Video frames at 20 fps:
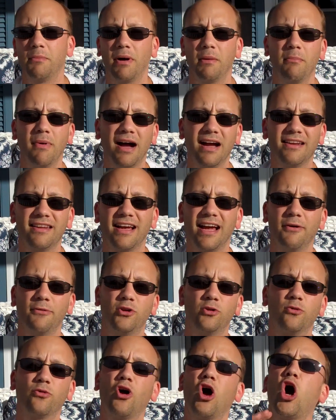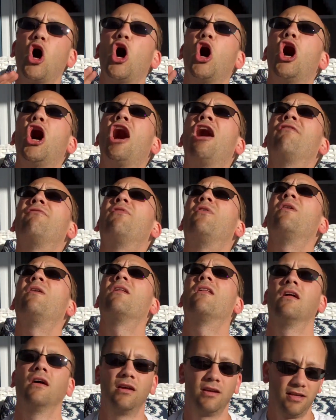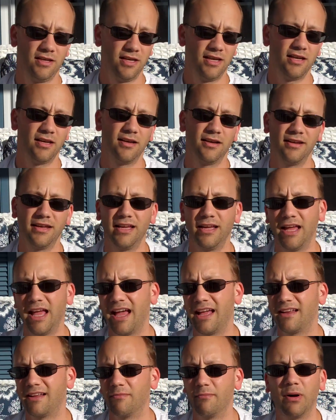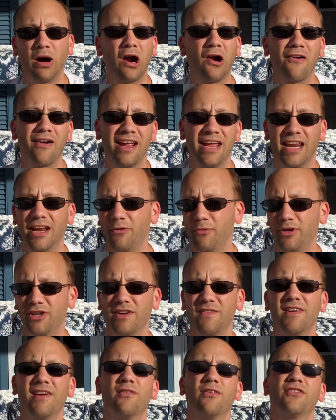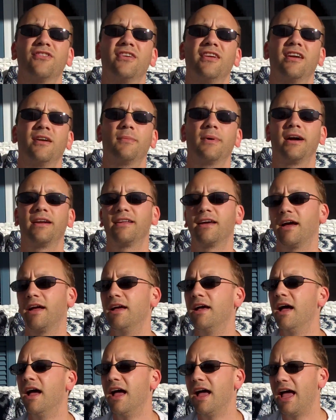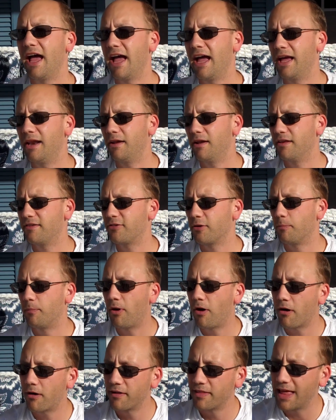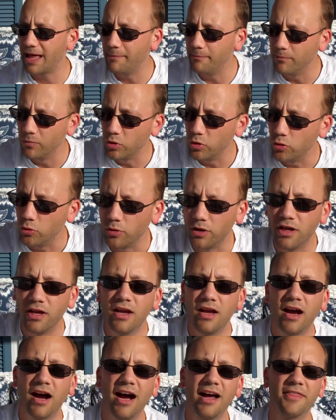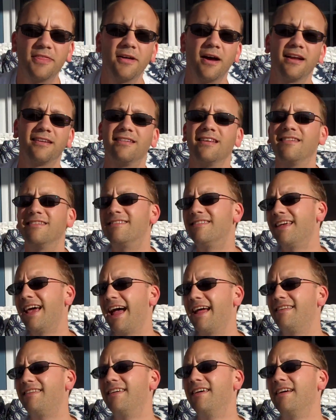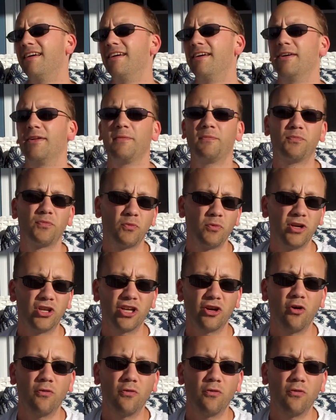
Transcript: a Mai Tai, which was awful. It had Campari in it, which I've never seen in a Mai Tai. And so part of that mood I thought to set, which